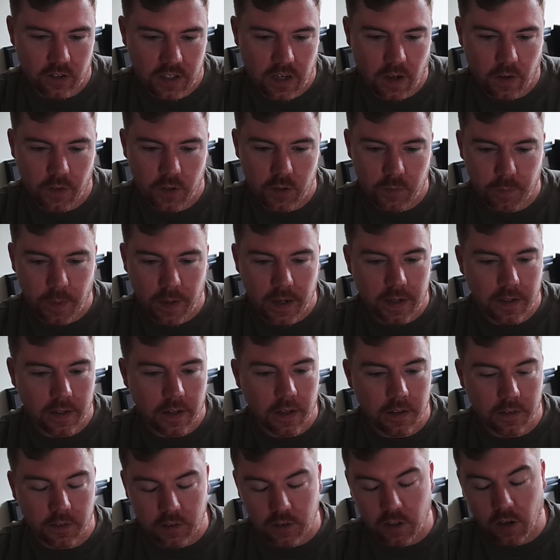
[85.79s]
Now,
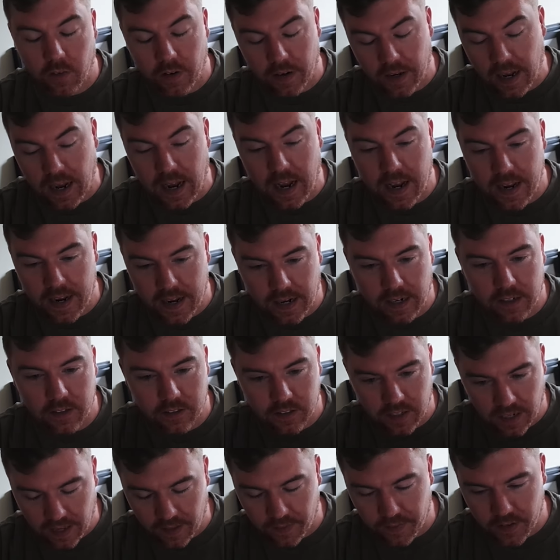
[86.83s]
Ajax
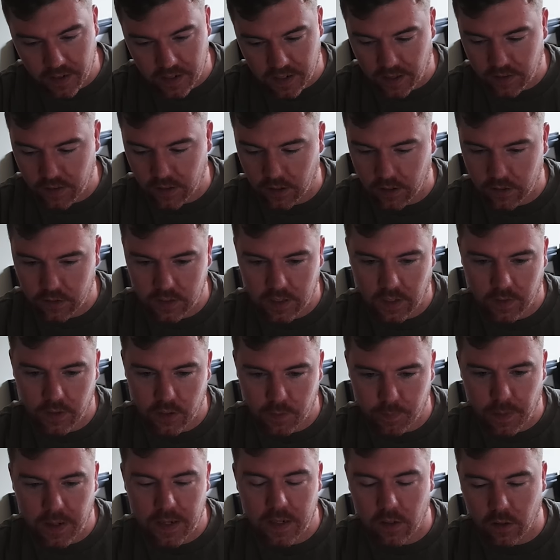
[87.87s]
and the Netherlands. Now, there's
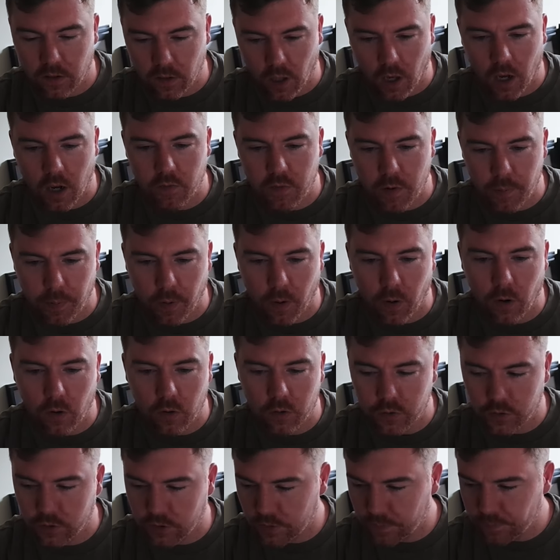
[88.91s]
been a lot of
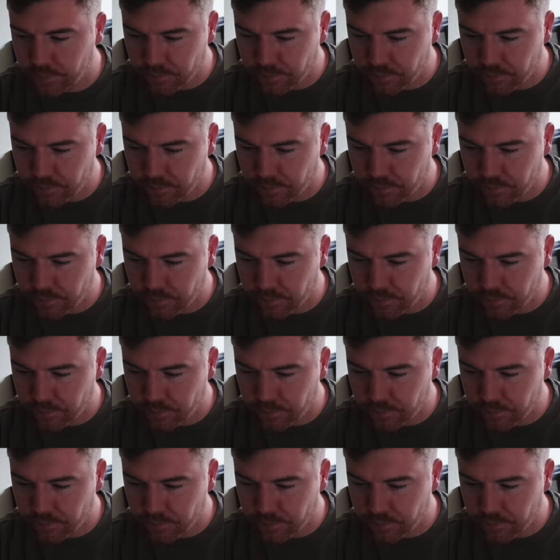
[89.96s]
reports.